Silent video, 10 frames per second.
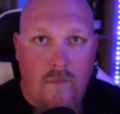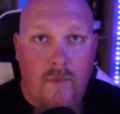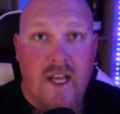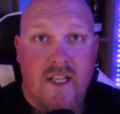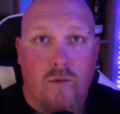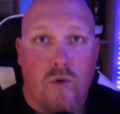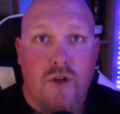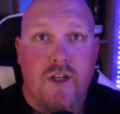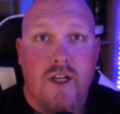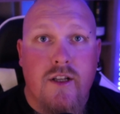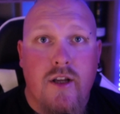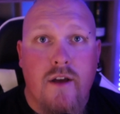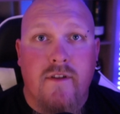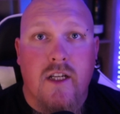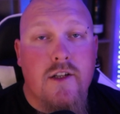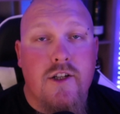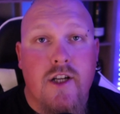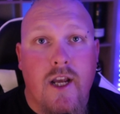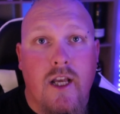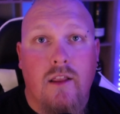Thanks for watching. Don't forget to
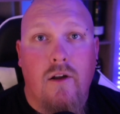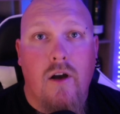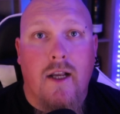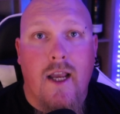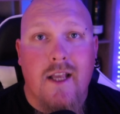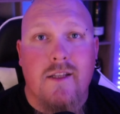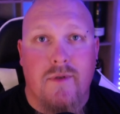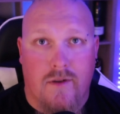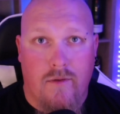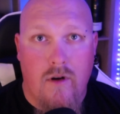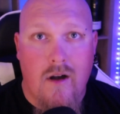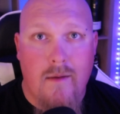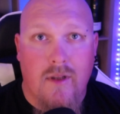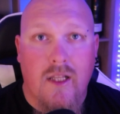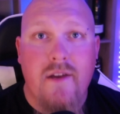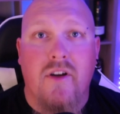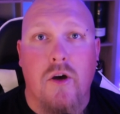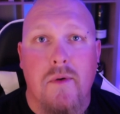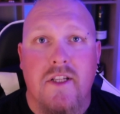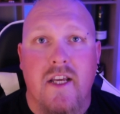share, like, and subscribe. Leave a
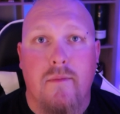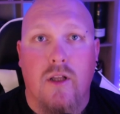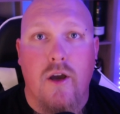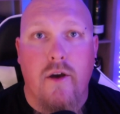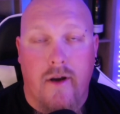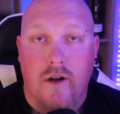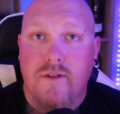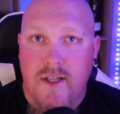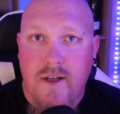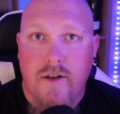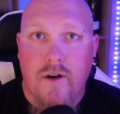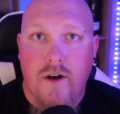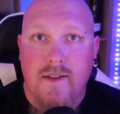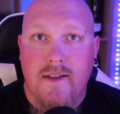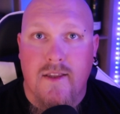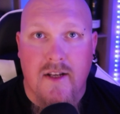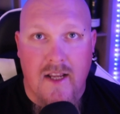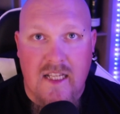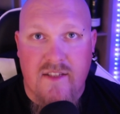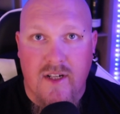comment down below, and I'll see you guys in the
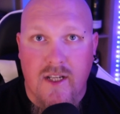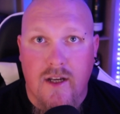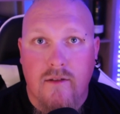next video.